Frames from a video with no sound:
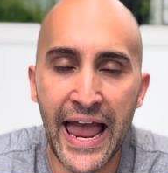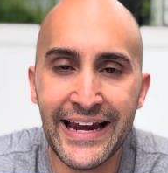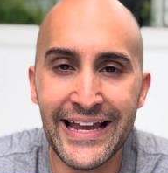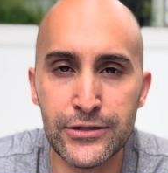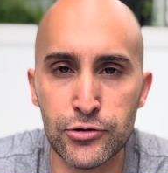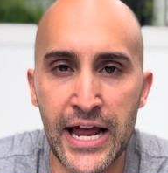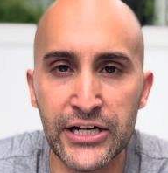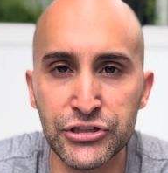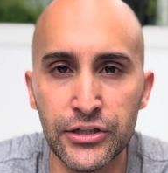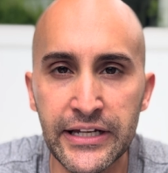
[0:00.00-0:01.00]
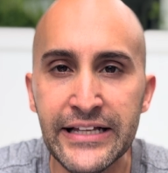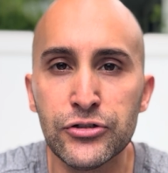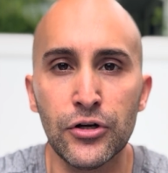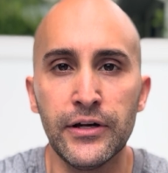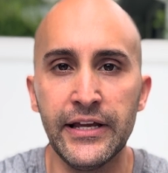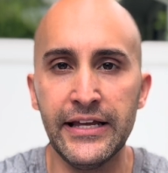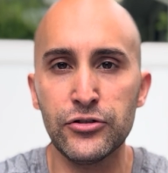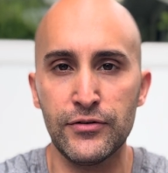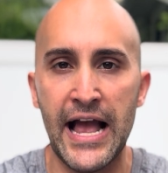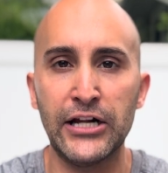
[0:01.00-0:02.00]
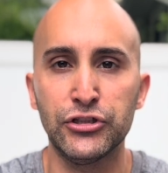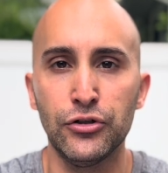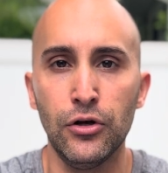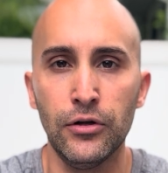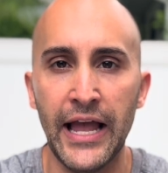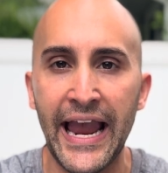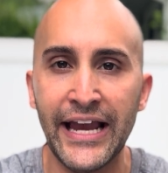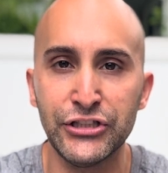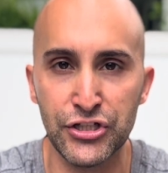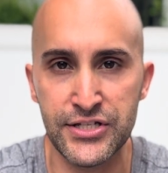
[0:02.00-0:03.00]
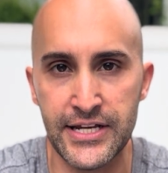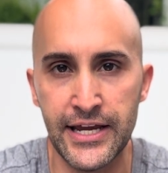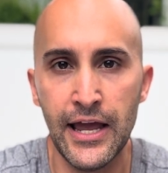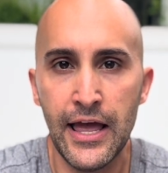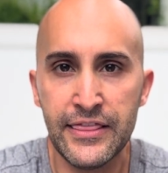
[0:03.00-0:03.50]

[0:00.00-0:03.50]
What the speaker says: any international agency